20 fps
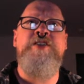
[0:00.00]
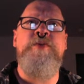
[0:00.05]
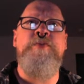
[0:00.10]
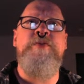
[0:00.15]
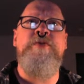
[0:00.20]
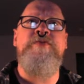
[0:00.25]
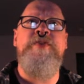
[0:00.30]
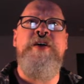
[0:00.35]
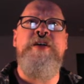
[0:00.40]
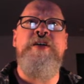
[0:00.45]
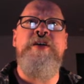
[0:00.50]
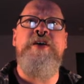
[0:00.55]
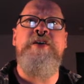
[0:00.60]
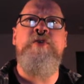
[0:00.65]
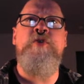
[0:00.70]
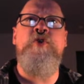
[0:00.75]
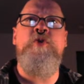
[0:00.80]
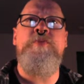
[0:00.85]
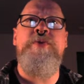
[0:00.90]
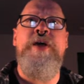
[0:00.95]
to prevent in
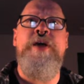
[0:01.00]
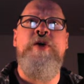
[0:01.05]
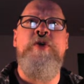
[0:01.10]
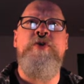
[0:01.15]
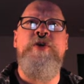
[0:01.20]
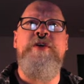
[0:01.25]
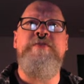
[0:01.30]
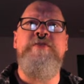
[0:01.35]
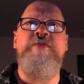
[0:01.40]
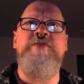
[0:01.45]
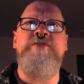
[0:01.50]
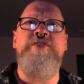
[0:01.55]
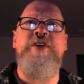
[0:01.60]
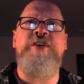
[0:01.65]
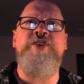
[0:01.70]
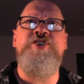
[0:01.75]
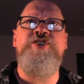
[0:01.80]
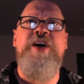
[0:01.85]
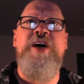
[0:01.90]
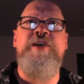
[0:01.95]
home caregivers
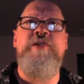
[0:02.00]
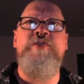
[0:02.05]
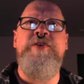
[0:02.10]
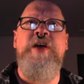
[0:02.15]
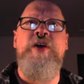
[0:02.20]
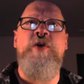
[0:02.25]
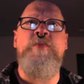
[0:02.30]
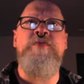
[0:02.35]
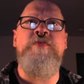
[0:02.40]
and child care